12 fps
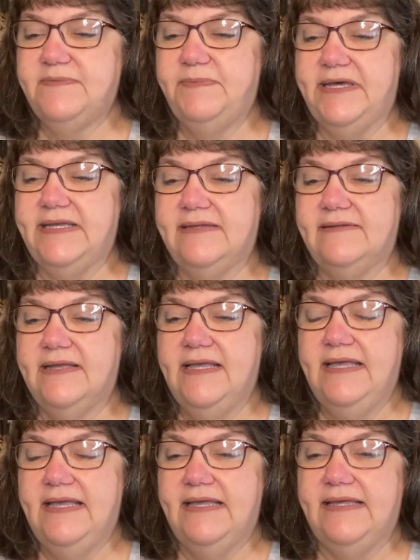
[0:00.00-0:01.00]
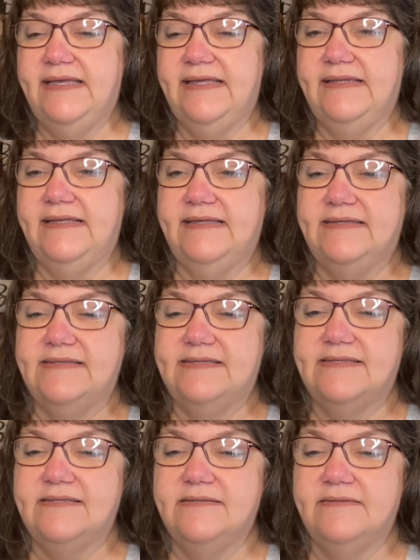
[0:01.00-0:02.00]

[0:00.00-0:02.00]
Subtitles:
but it is